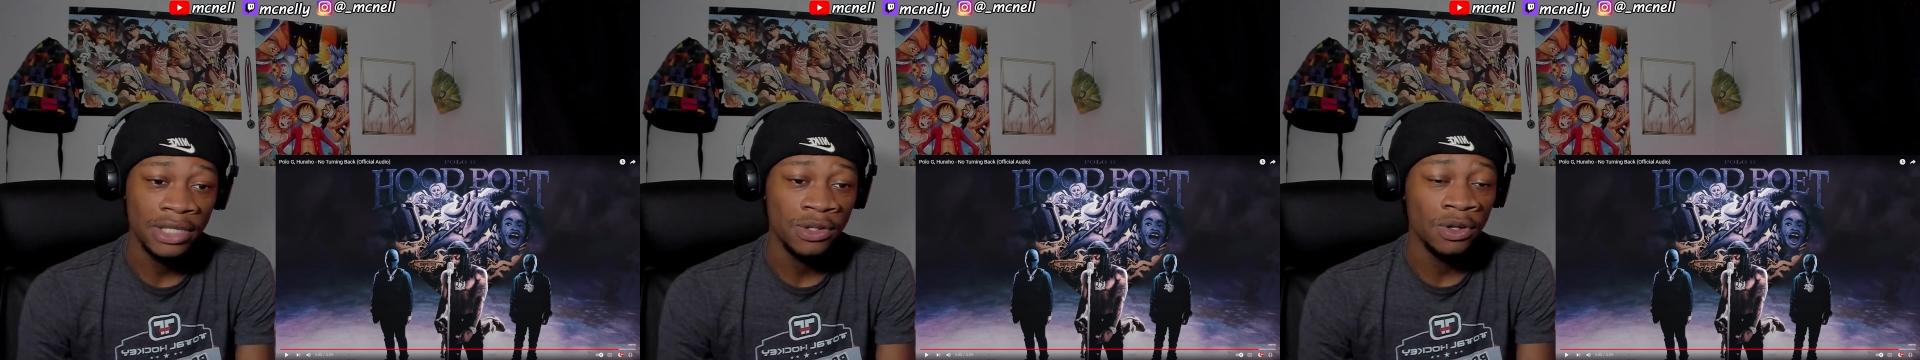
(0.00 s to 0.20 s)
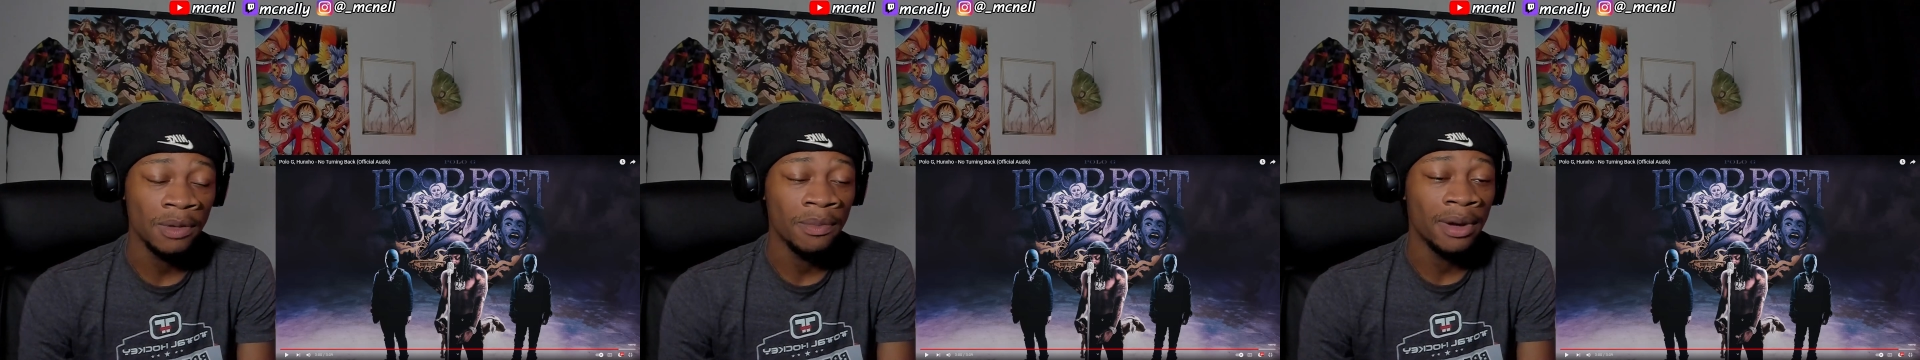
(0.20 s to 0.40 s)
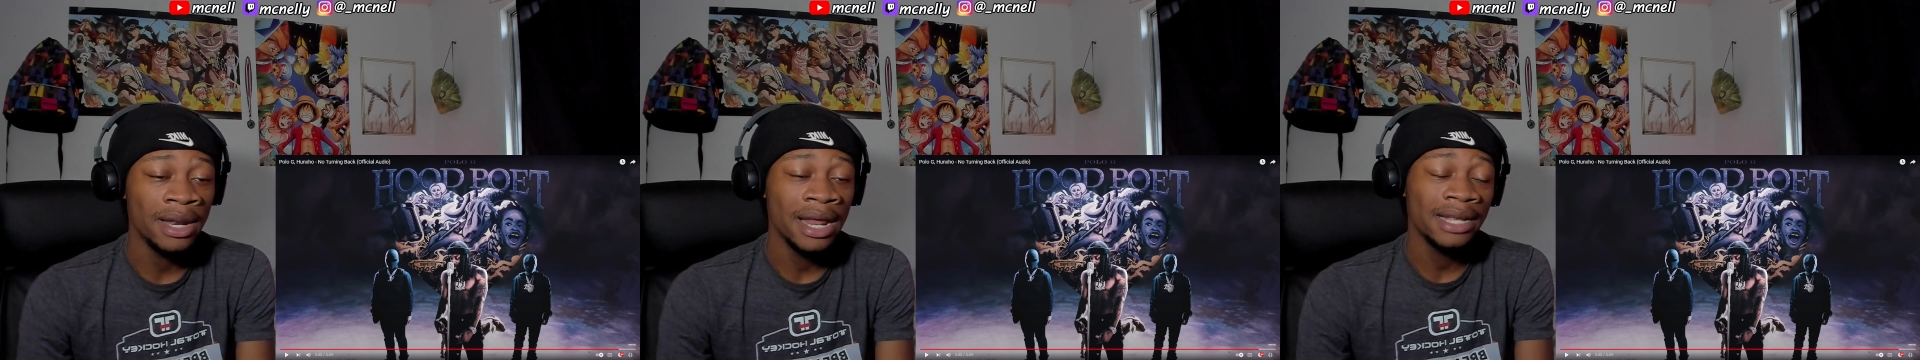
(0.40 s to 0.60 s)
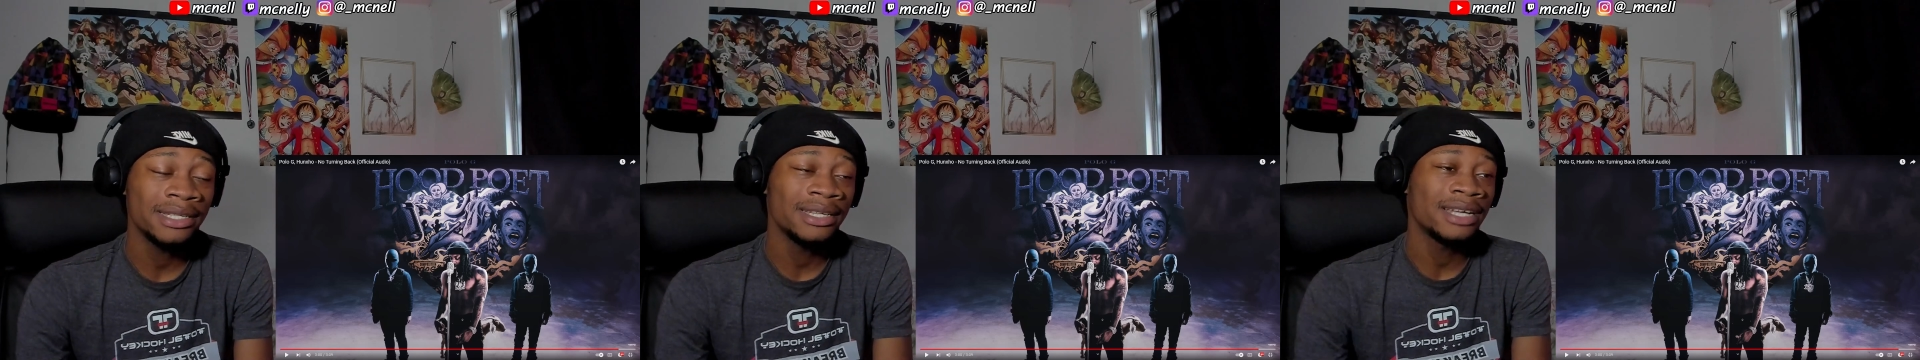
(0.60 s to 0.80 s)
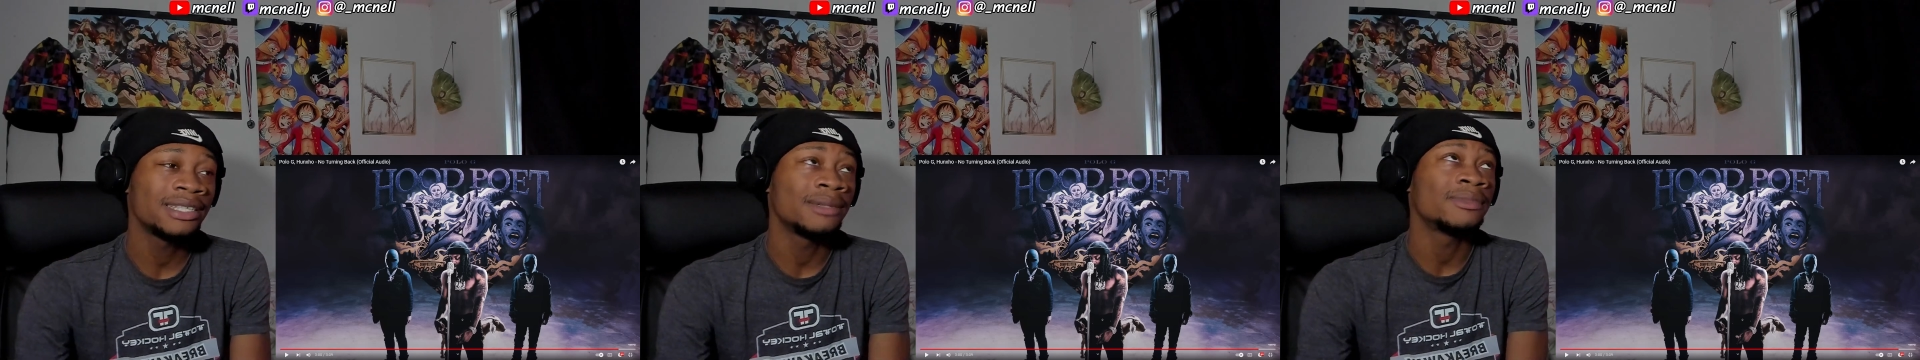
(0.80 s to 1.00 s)
it. But that's
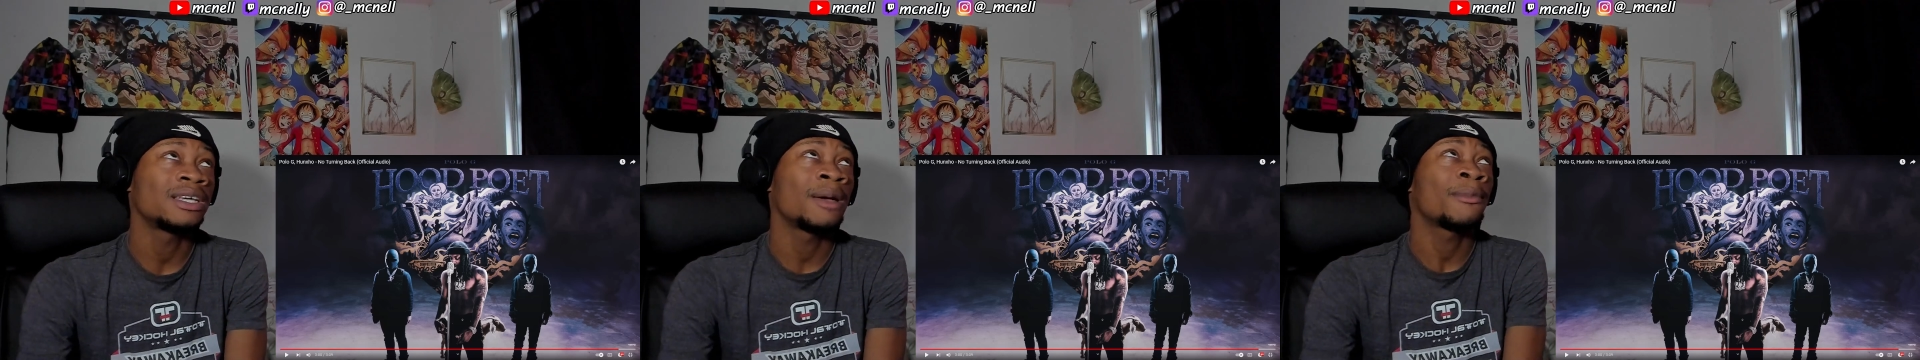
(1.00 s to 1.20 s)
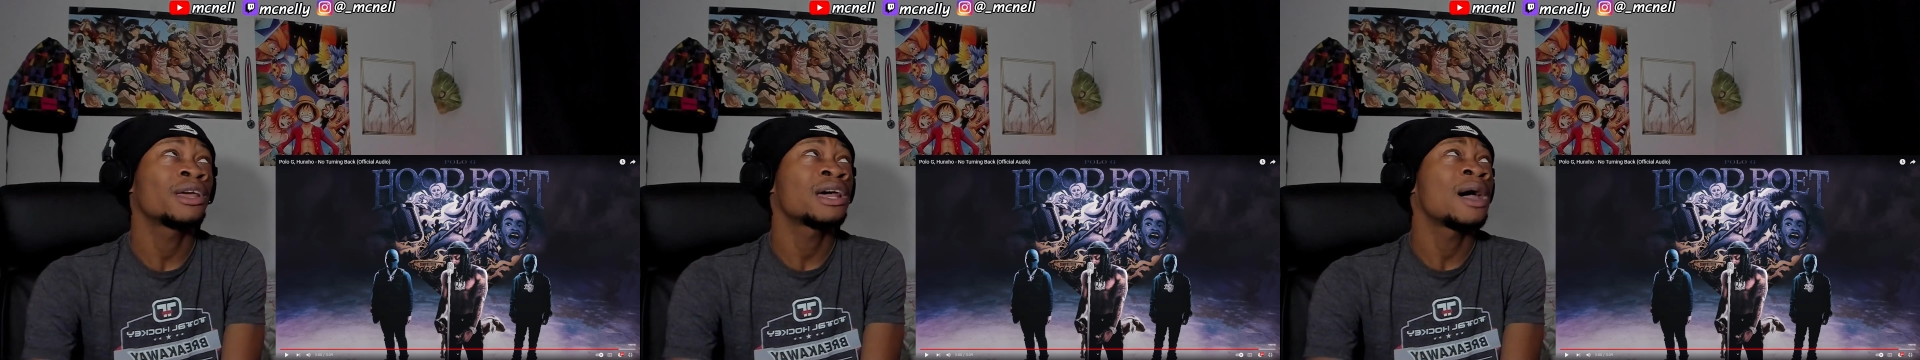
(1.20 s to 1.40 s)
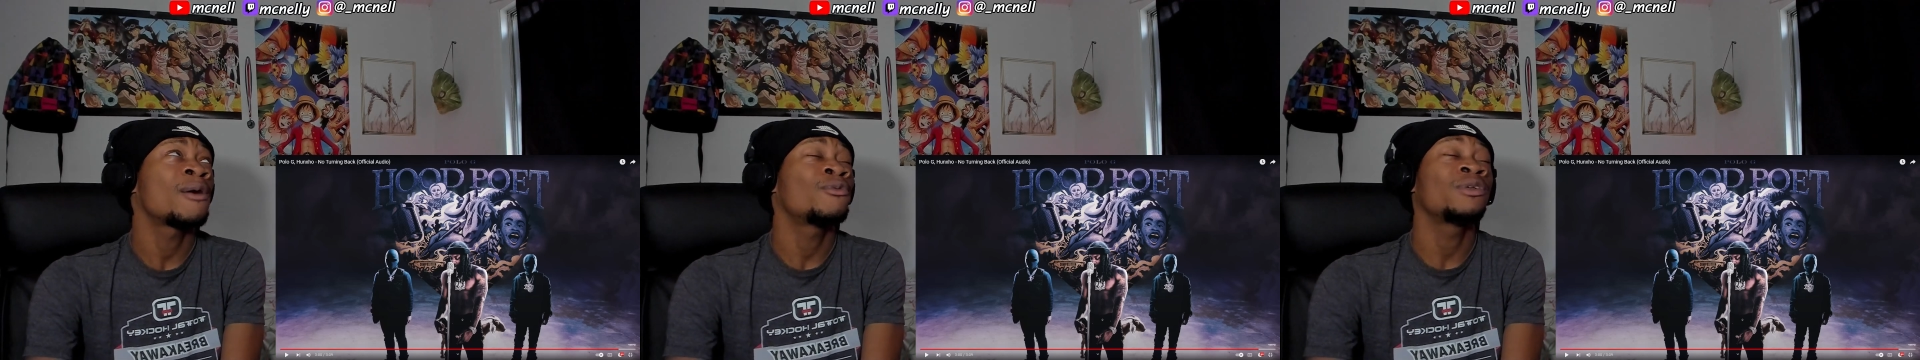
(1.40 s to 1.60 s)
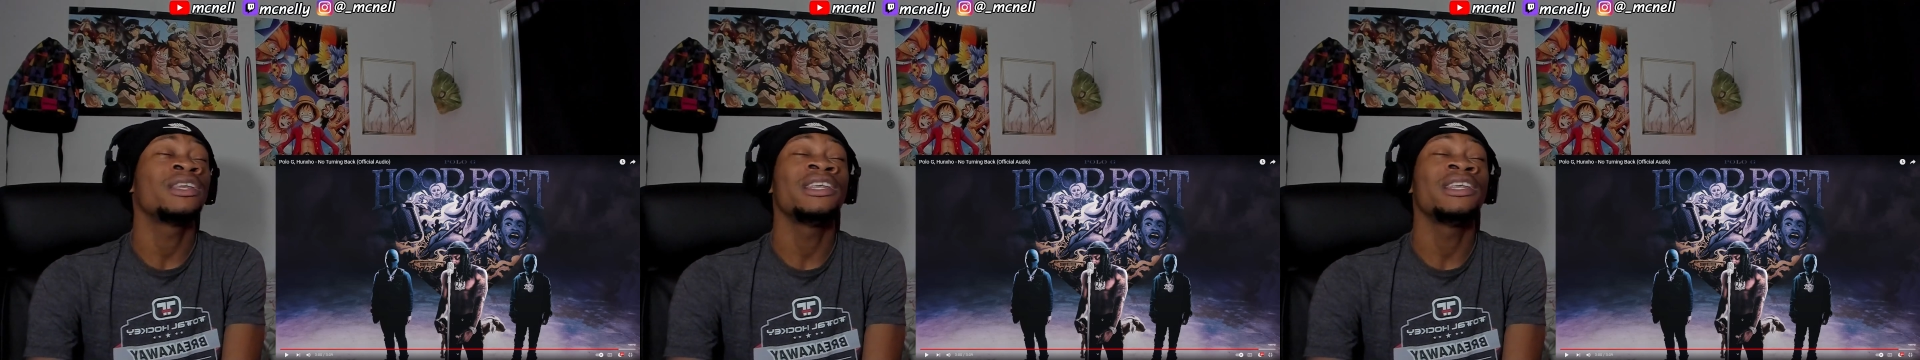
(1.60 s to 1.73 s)
not something I would